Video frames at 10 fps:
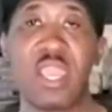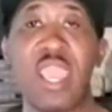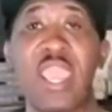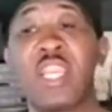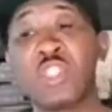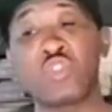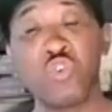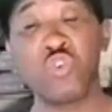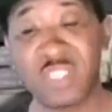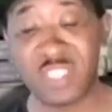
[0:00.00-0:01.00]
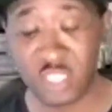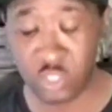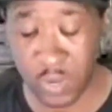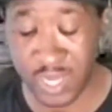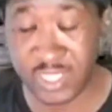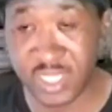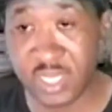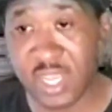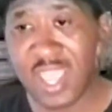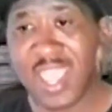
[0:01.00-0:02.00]
and control the
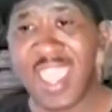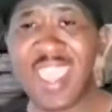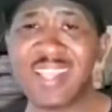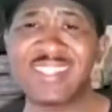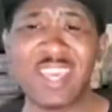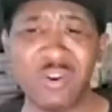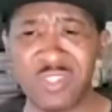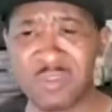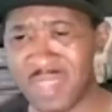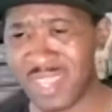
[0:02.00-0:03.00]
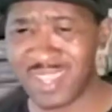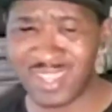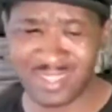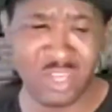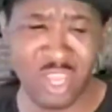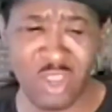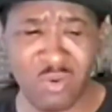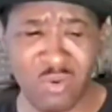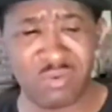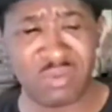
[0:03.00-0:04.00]
situation and tell them, you
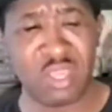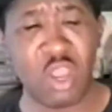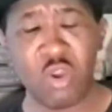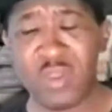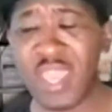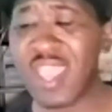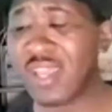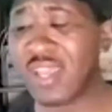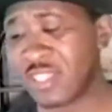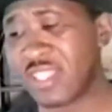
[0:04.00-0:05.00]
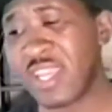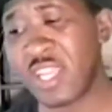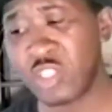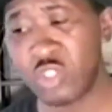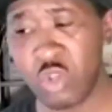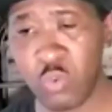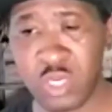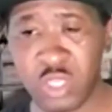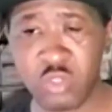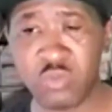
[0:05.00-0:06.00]
know, okay, I understand that you don't want
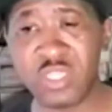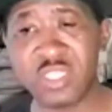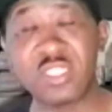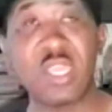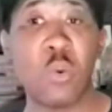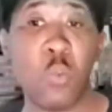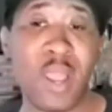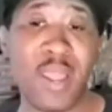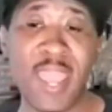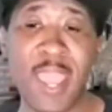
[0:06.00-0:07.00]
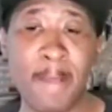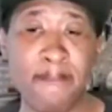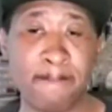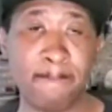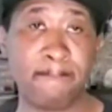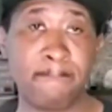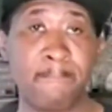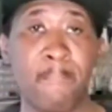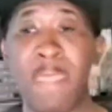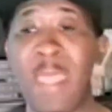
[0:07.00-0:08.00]
to do this. Why not?
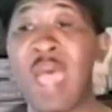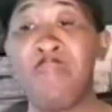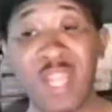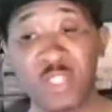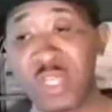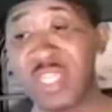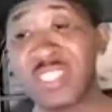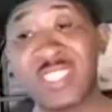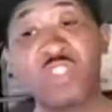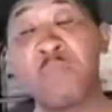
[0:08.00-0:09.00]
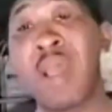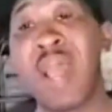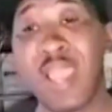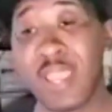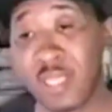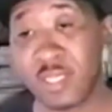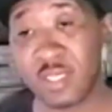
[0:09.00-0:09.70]
I'm not trying to change your mind.